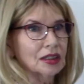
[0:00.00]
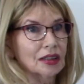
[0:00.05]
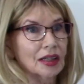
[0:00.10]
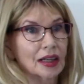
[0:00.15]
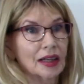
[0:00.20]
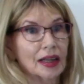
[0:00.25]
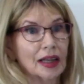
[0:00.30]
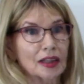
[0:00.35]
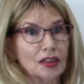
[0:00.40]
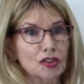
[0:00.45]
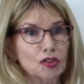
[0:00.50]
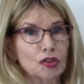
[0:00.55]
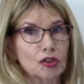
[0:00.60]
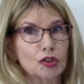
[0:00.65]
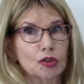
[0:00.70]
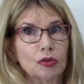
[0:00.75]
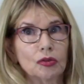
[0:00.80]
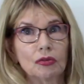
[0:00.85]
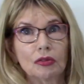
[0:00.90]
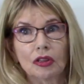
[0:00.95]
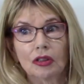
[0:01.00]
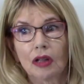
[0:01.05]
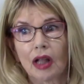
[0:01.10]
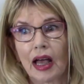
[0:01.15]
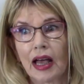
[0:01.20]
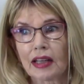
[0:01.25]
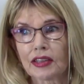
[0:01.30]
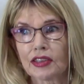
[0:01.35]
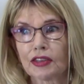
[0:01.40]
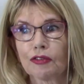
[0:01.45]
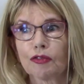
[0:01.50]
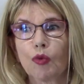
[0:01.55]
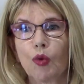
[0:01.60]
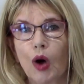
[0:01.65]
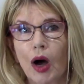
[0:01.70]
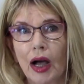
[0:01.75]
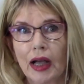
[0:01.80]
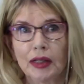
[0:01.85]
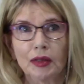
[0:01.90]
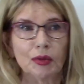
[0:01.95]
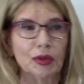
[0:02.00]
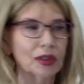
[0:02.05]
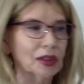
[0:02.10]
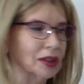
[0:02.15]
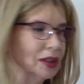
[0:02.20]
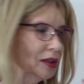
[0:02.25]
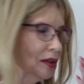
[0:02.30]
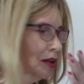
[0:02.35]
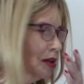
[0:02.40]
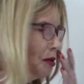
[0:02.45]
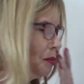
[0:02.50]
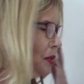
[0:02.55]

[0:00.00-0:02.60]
that extra glass of wine when you get home